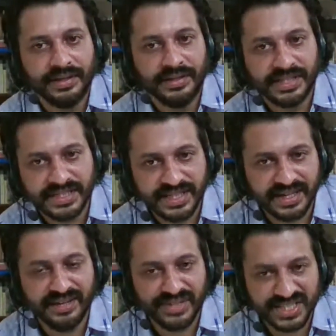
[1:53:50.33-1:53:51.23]
these are
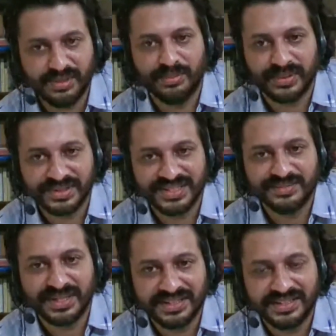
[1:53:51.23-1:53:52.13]
invisible processes,
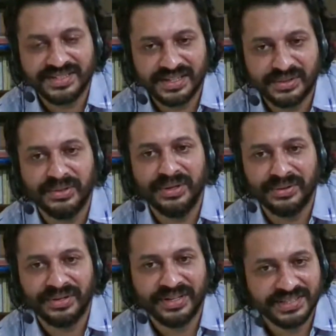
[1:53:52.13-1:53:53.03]
but these are going
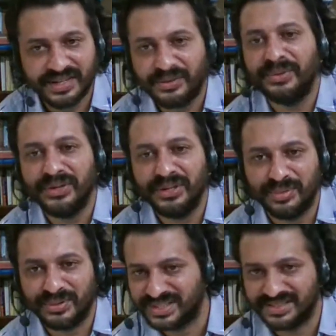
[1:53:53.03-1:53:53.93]
on. It's an ongoing
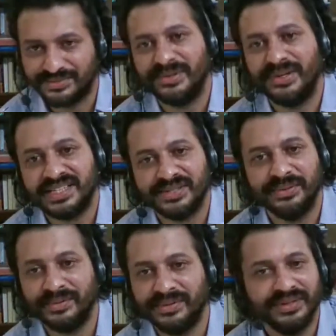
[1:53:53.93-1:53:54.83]
process for last
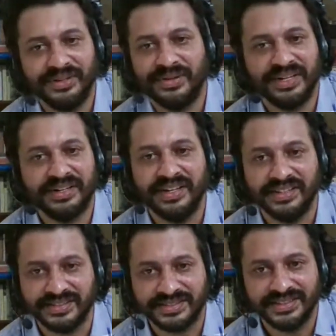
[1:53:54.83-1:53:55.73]
100
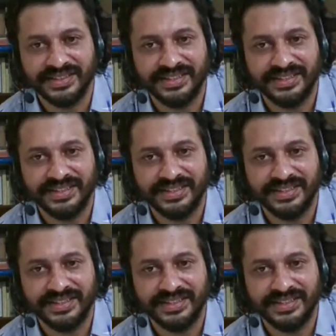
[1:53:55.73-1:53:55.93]
years.